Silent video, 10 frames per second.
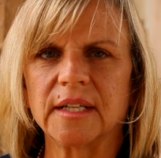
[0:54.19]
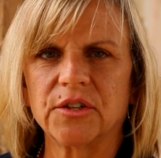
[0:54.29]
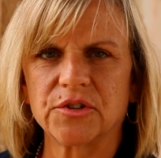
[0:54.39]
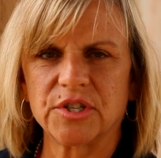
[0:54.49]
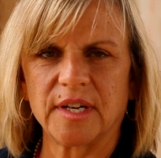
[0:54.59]

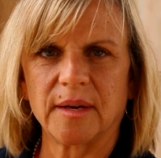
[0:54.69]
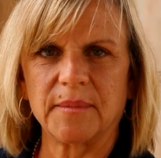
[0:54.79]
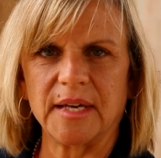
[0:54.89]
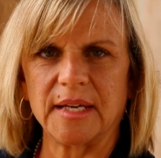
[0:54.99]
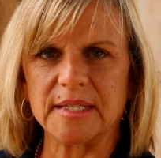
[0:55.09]

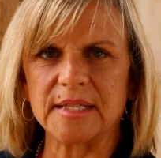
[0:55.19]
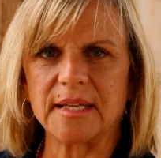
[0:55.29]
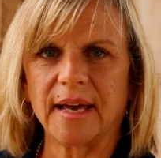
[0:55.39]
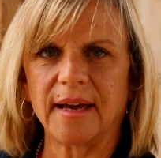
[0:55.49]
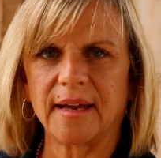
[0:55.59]
leadership
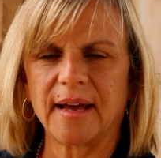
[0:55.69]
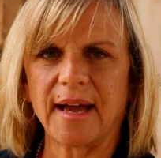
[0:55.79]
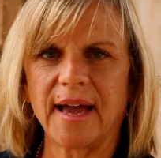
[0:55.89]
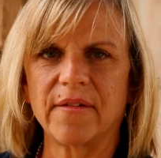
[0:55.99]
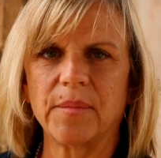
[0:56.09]
means that
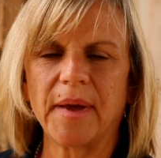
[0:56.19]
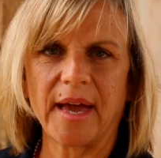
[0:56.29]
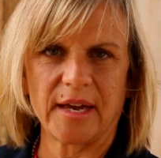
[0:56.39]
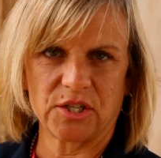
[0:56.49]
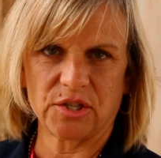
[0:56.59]
I have a
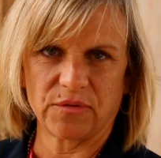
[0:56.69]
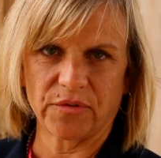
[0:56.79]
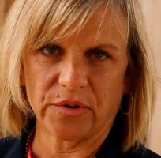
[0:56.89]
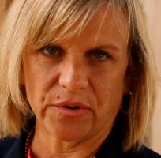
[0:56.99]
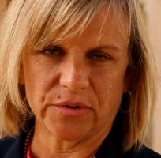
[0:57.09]

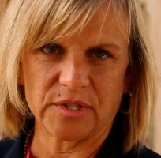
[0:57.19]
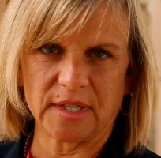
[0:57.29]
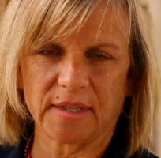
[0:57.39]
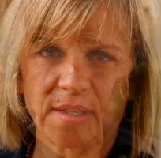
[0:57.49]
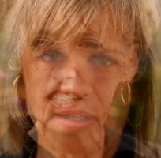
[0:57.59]
passion for nursing.